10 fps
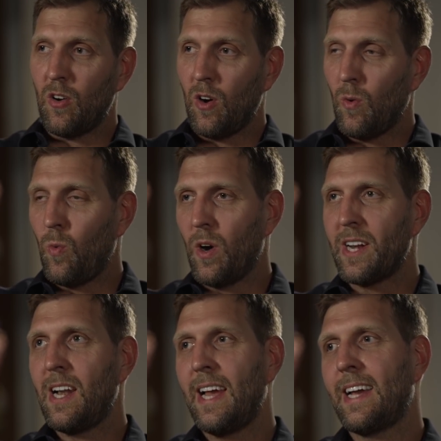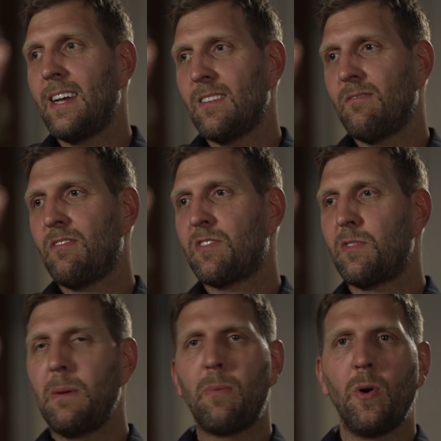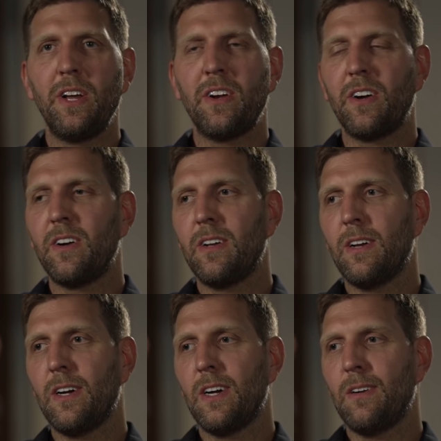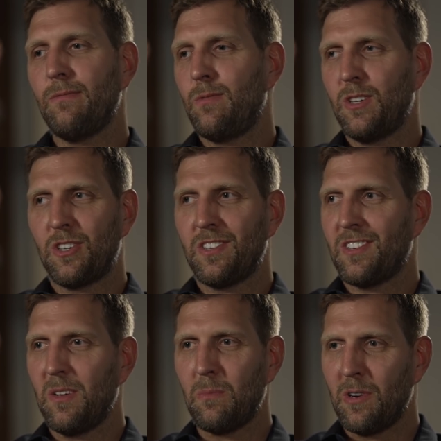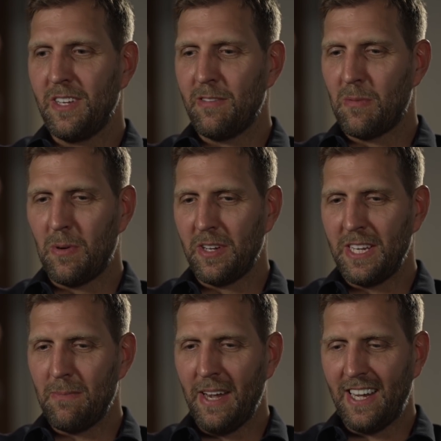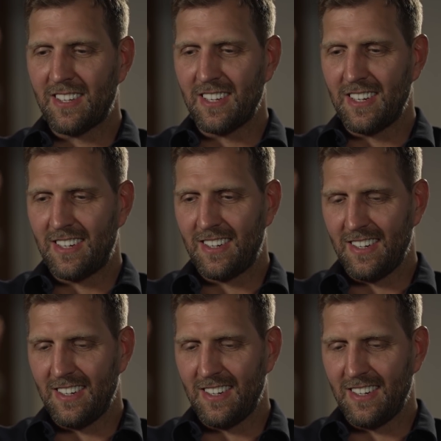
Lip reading: one-legged three-pointer, which is unbelievable, and he makes it.